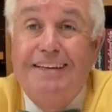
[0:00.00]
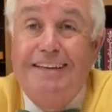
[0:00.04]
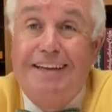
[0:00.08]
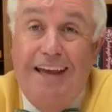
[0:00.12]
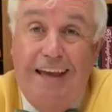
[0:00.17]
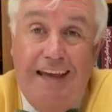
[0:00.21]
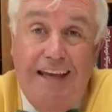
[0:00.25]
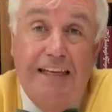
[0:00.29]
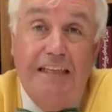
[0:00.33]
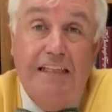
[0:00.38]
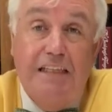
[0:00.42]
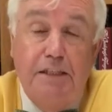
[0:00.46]

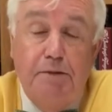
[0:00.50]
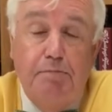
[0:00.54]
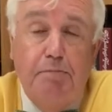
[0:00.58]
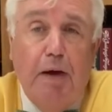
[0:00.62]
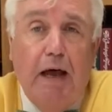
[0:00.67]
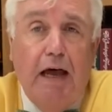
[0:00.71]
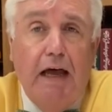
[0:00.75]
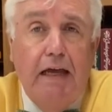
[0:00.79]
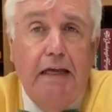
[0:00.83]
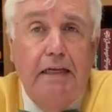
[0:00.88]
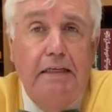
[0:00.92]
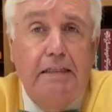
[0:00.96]
Ten
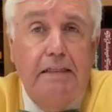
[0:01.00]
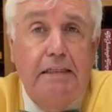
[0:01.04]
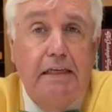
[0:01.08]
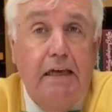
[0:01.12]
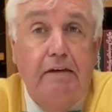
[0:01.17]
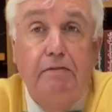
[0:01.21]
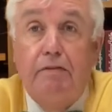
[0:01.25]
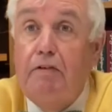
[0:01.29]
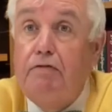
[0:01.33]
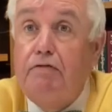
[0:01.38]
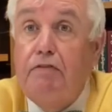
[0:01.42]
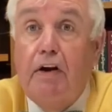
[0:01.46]
spies
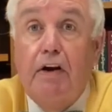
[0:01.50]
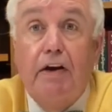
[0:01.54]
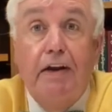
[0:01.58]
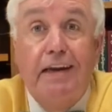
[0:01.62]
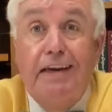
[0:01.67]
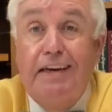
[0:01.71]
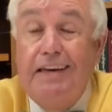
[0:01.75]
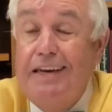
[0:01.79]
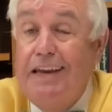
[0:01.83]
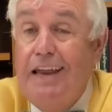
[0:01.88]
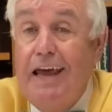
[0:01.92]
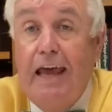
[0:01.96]
give a very
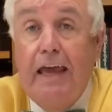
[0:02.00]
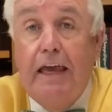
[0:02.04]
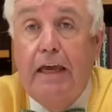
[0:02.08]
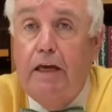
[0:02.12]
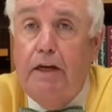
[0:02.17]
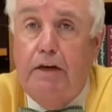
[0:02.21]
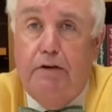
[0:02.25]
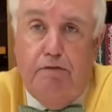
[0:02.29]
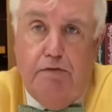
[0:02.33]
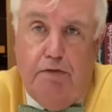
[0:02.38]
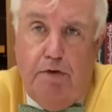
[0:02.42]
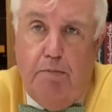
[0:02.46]

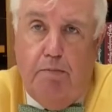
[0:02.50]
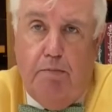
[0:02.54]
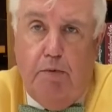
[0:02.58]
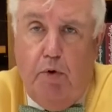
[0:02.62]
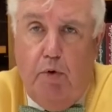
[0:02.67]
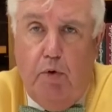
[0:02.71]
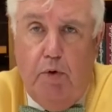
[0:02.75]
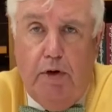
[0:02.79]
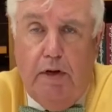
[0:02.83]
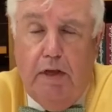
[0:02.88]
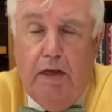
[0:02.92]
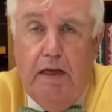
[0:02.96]
negative
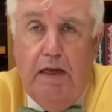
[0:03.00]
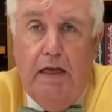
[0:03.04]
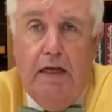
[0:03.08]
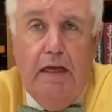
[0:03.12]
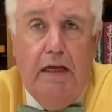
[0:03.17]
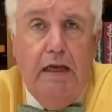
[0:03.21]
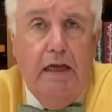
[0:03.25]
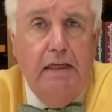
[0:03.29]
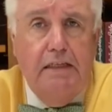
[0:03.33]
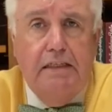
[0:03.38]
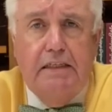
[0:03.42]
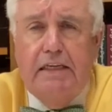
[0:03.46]
report
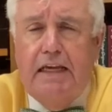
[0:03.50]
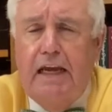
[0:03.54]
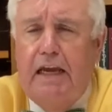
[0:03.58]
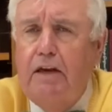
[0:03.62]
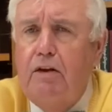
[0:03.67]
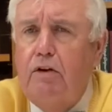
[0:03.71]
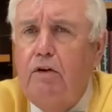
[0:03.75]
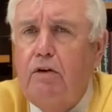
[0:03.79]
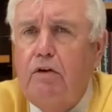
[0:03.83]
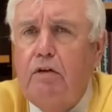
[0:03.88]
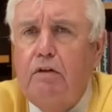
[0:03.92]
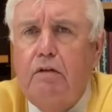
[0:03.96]
and say,
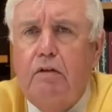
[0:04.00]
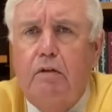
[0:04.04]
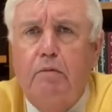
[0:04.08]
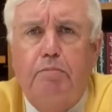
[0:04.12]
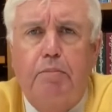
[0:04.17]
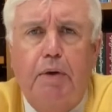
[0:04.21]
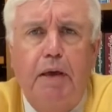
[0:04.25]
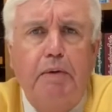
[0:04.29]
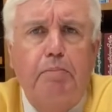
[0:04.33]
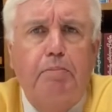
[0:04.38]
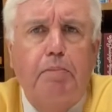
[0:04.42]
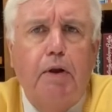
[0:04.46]
look, the
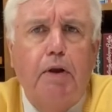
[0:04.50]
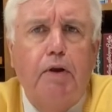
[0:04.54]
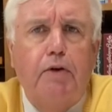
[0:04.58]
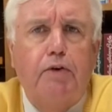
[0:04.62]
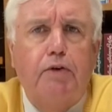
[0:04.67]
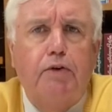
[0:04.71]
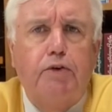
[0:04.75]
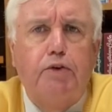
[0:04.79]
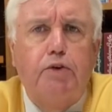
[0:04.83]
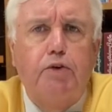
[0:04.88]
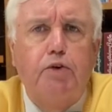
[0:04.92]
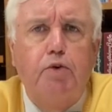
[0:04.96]
people
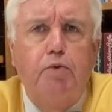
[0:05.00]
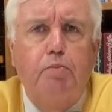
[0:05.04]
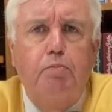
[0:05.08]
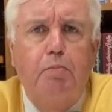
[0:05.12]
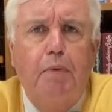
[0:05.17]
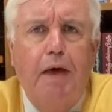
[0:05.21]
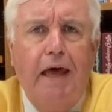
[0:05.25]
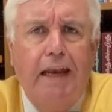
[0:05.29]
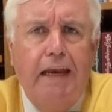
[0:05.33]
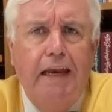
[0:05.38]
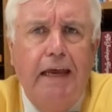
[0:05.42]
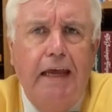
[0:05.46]
are too
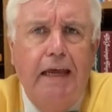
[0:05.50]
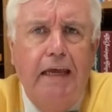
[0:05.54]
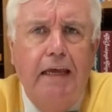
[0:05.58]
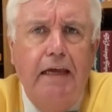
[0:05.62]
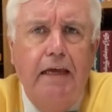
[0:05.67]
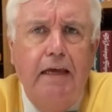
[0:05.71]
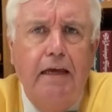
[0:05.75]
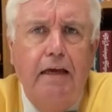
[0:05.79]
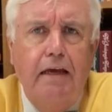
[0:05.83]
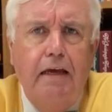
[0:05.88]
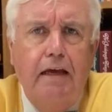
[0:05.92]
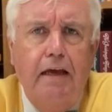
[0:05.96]
many,
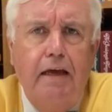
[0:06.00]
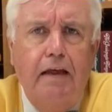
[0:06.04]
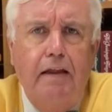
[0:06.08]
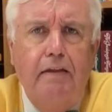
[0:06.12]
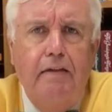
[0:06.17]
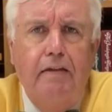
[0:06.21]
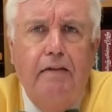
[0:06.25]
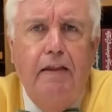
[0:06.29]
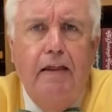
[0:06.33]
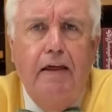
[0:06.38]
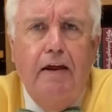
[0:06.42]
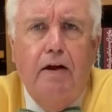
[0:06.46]

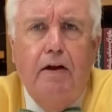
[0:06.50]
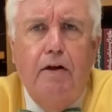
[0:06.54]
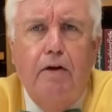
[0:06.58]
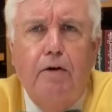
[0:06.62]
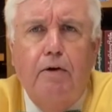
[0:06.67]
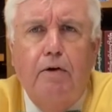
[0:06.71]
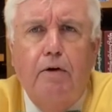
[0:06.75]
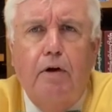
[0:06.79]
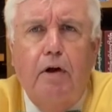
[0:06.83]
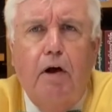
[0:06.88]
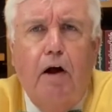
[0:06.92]
their